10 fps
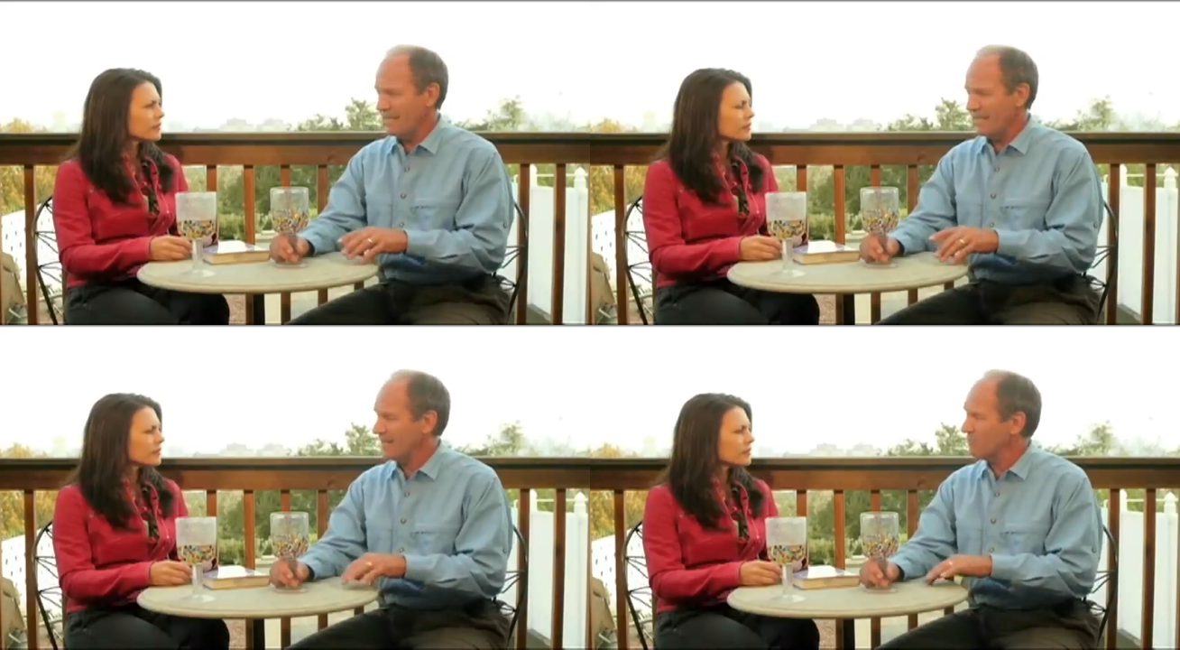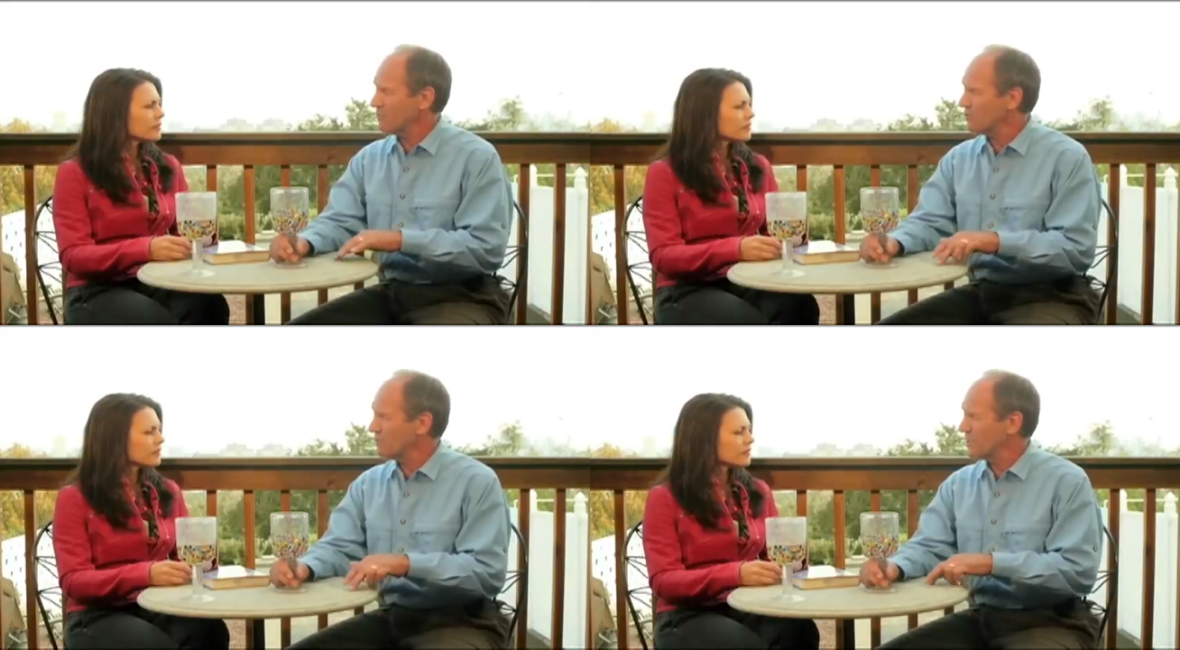Speaker 1: and they
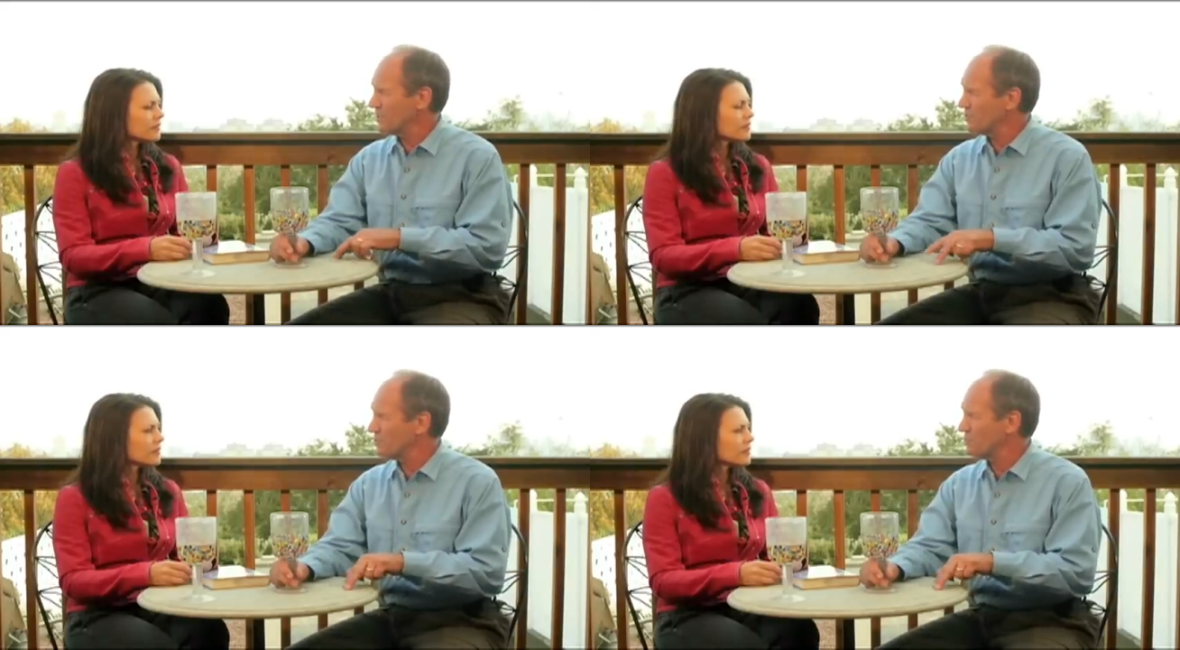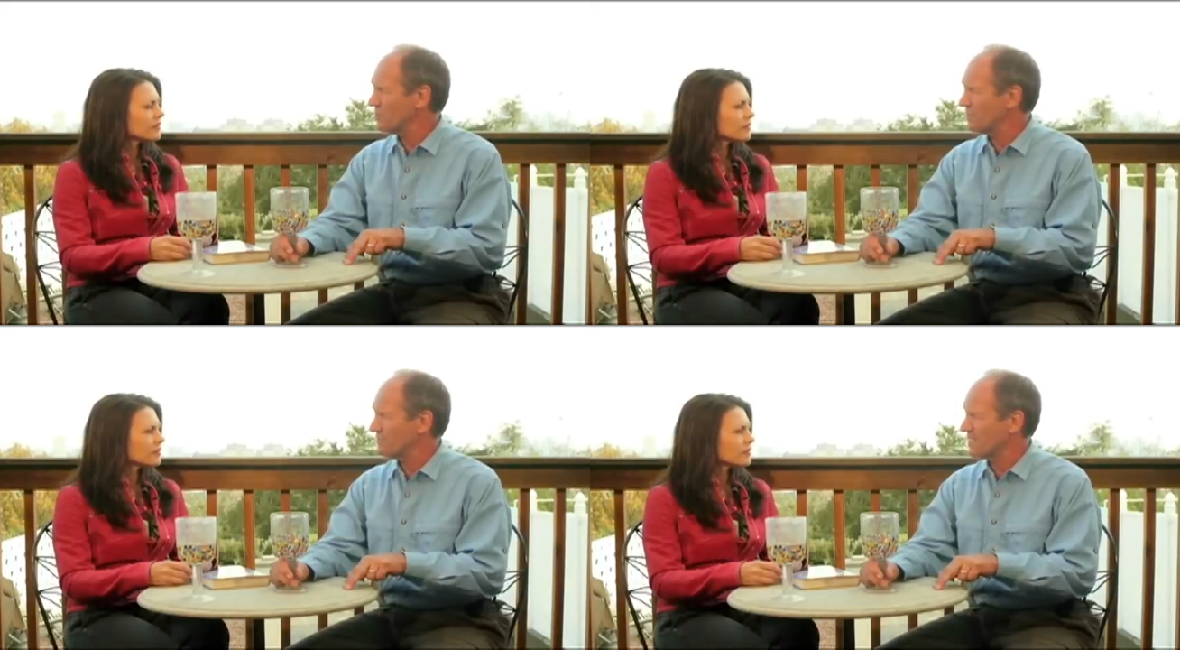would do it in two
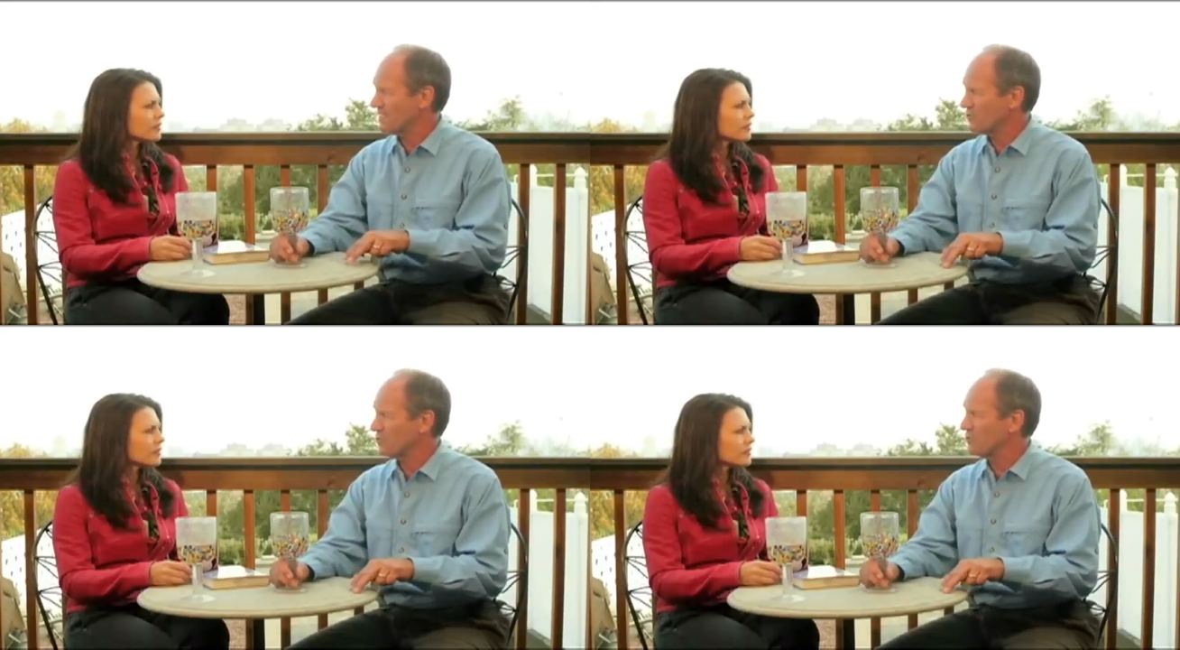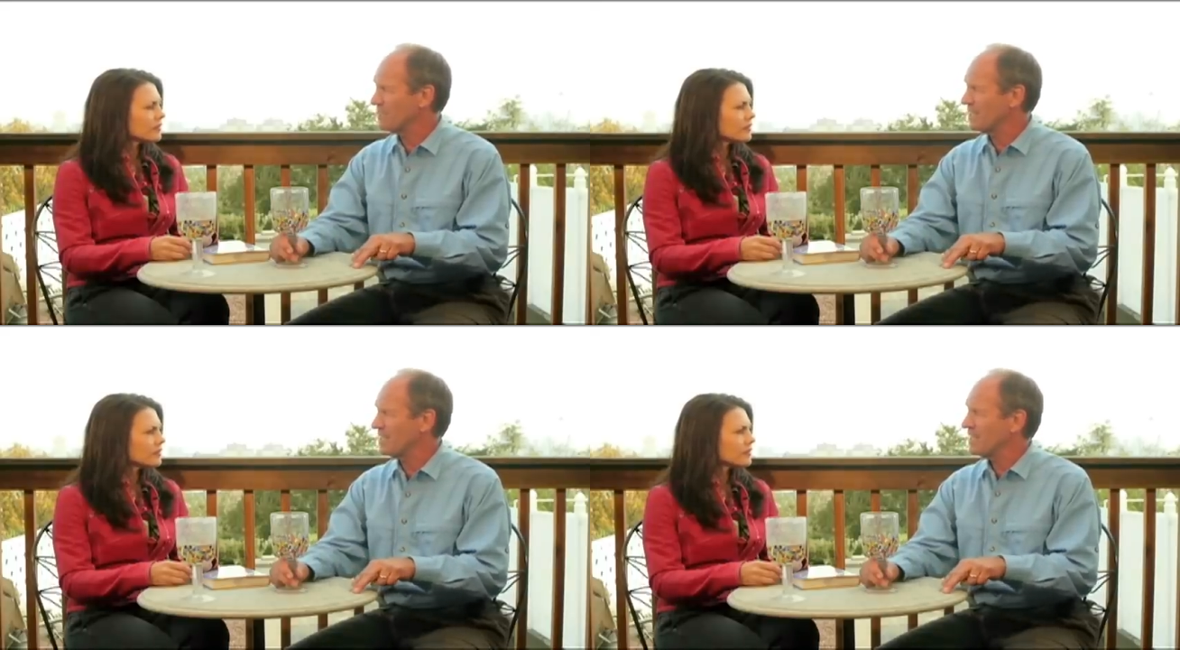shifts. They'd crew
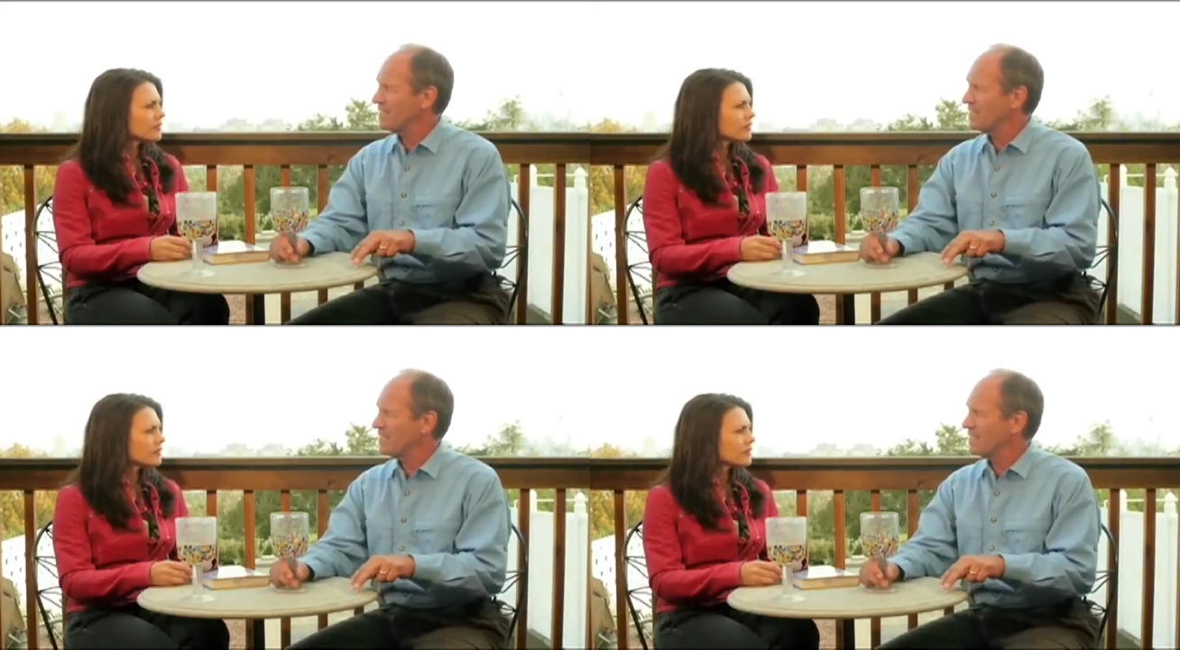me